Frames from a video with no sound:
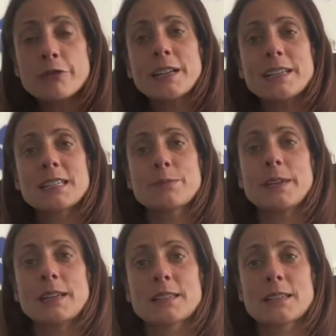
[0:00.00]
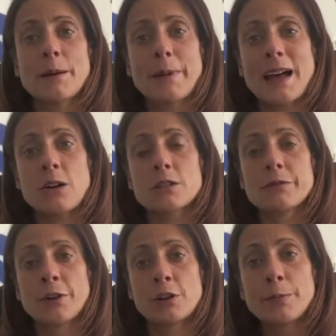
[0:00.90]
really speaks about
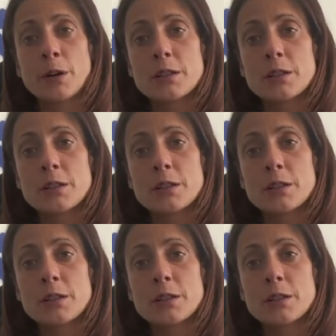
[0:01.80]
a foreign